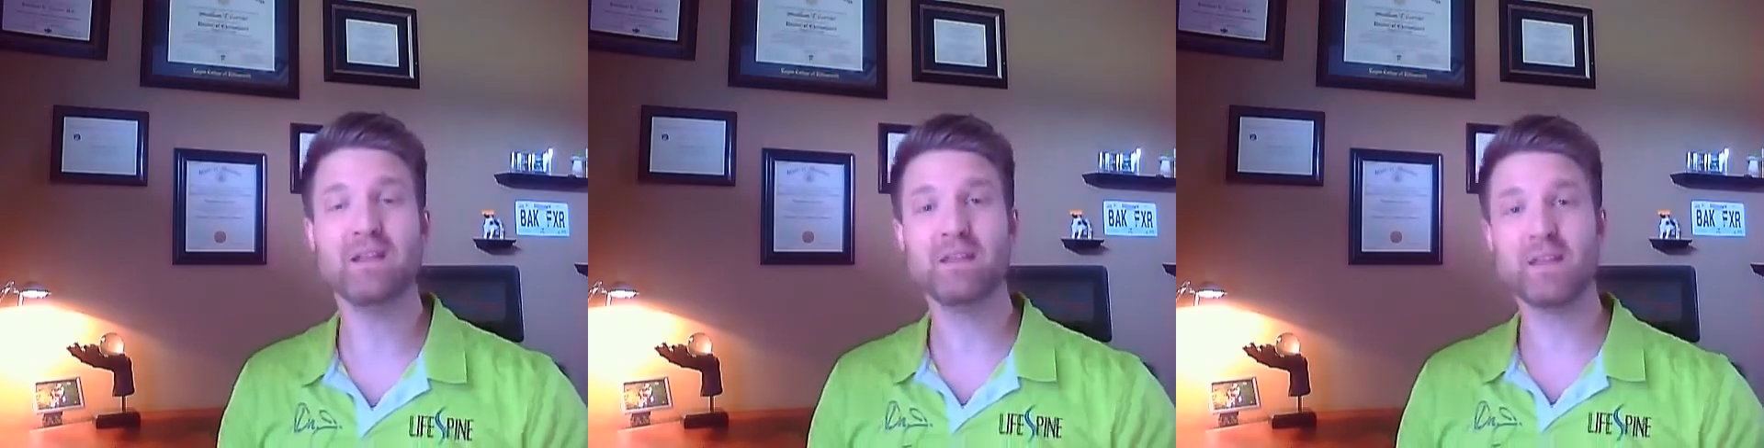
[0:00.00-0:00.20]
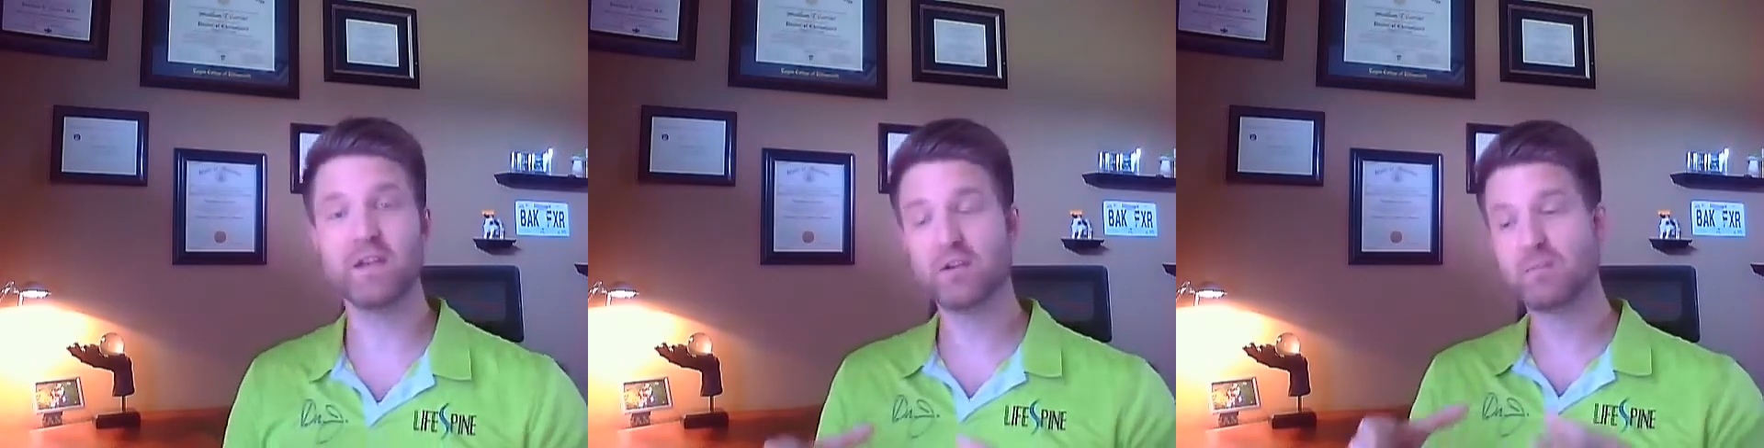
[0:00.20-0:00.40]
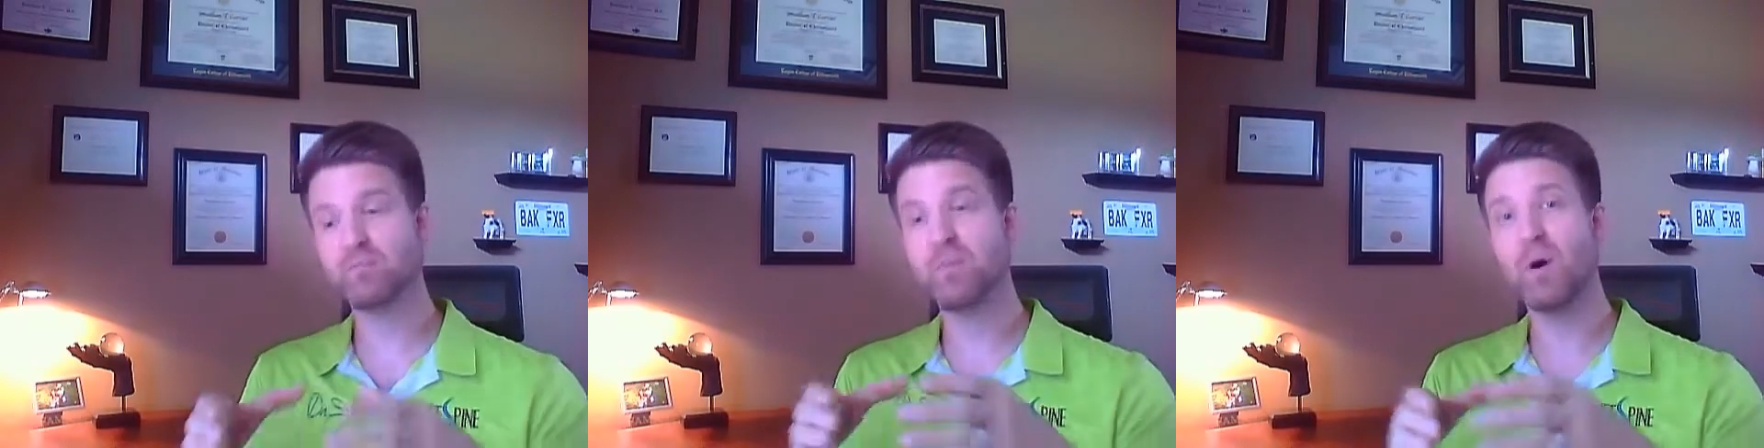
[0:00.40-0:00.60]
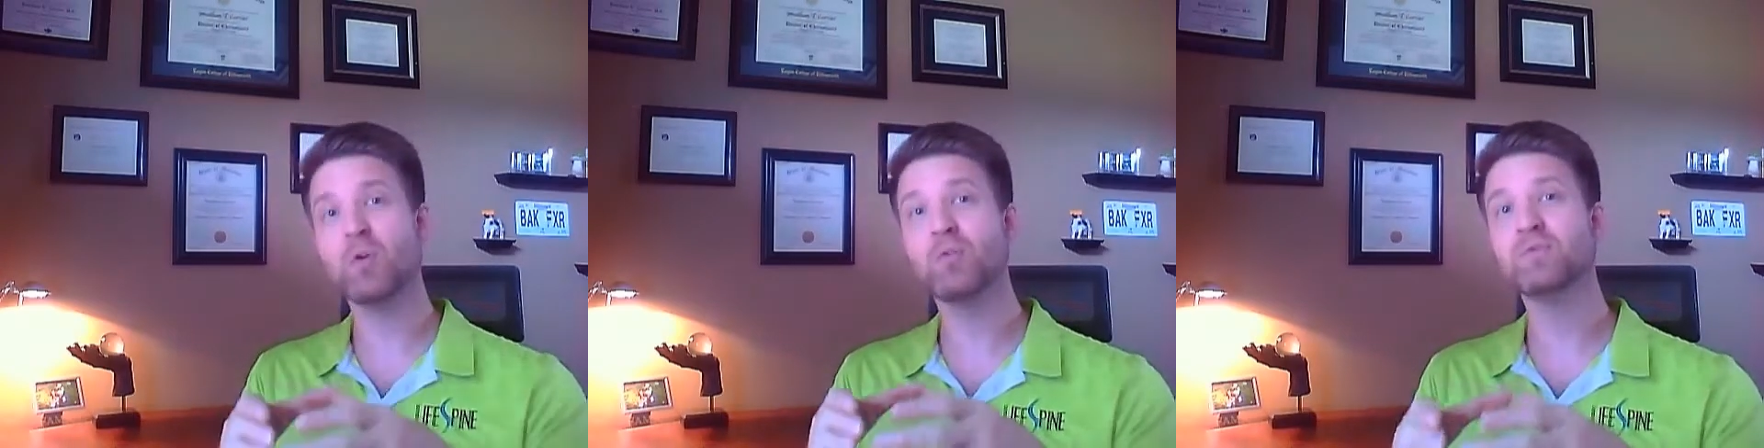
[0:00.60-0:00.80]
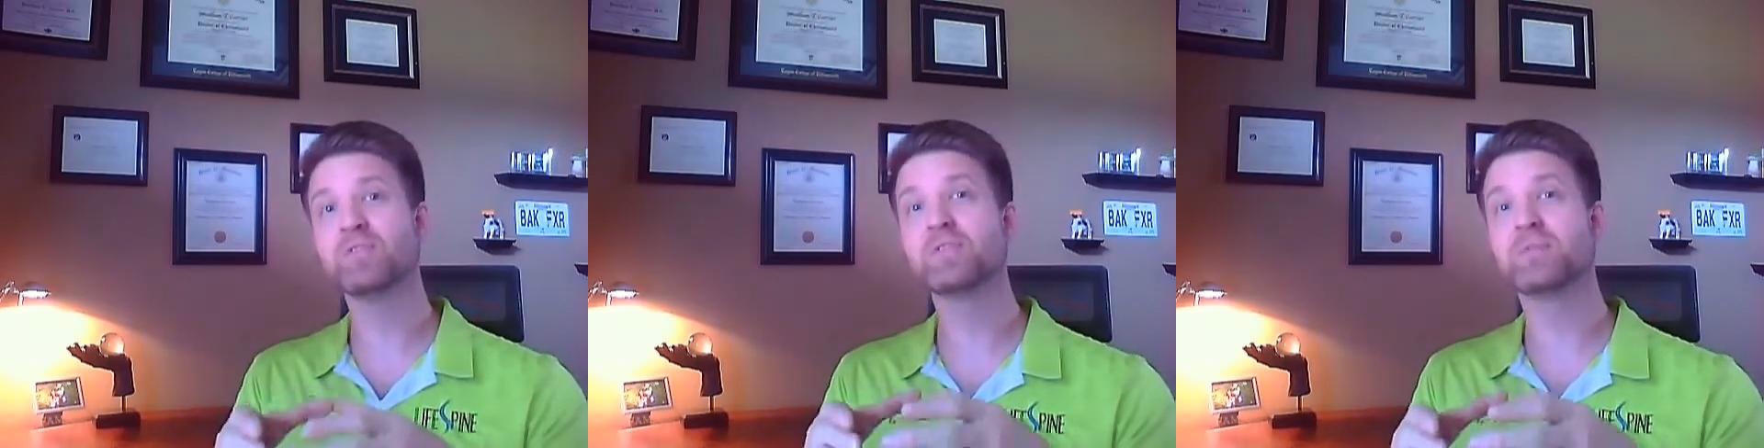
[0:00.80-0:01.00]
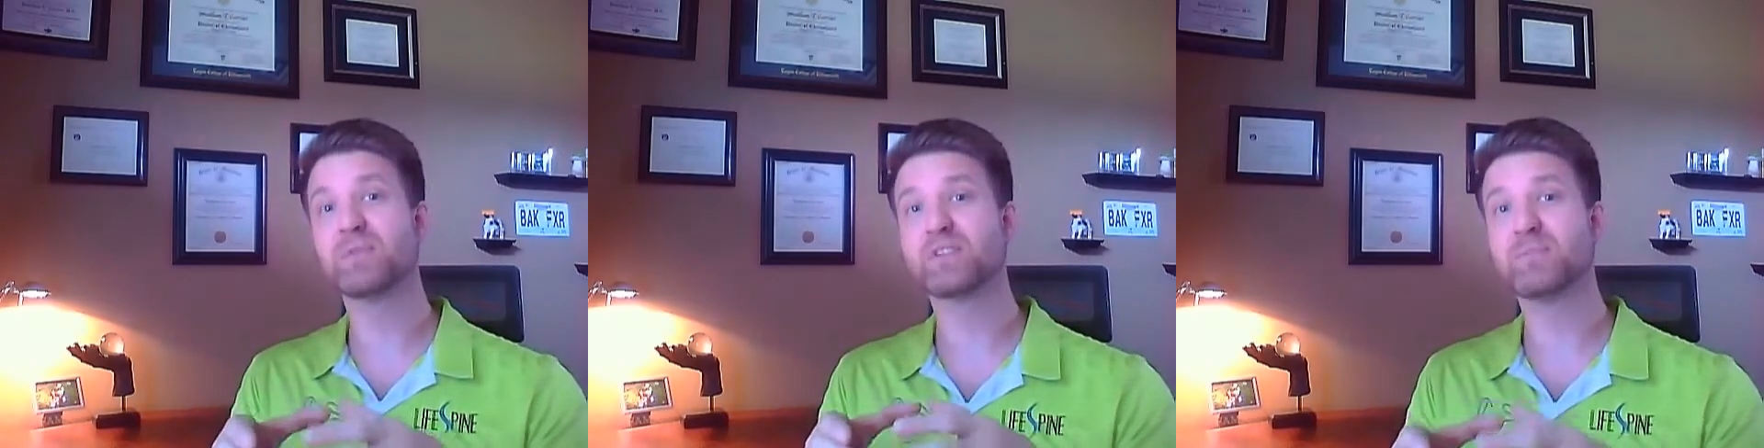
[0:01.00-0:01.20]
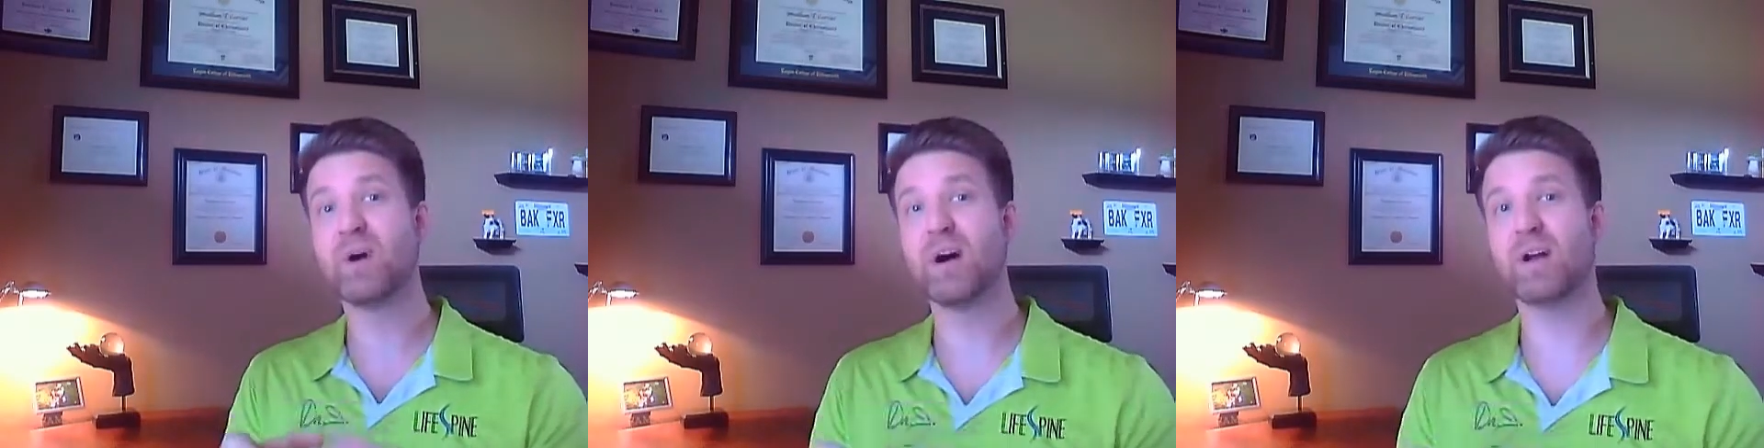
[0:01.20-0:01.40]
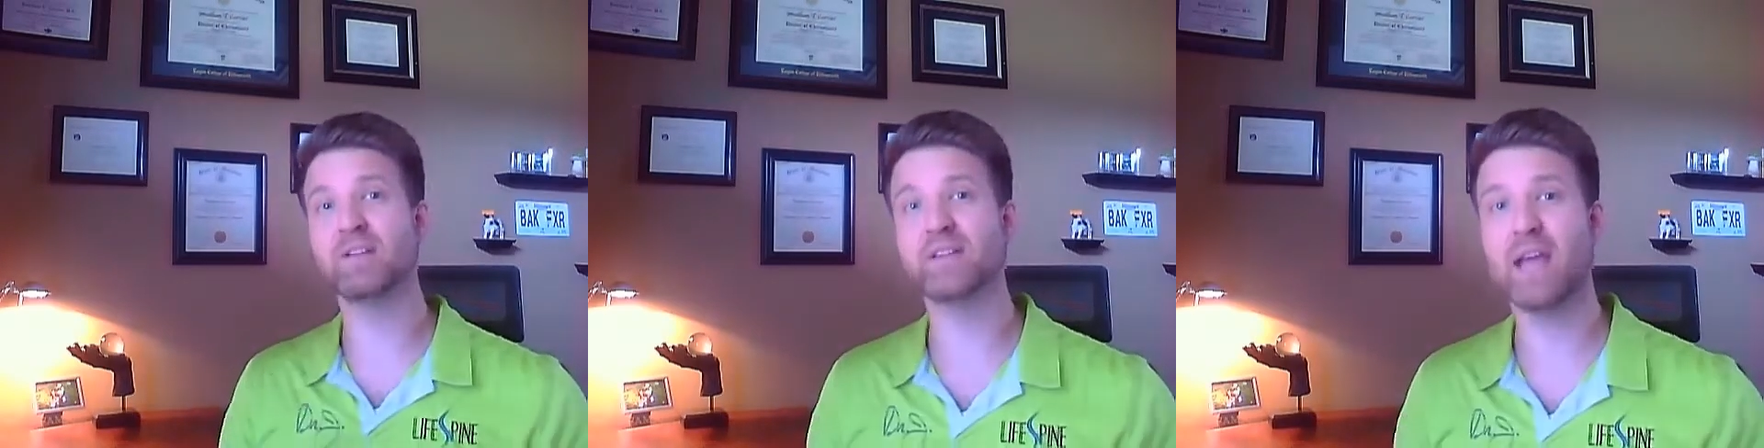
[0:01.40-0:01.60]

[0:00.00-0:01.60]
that your bones respond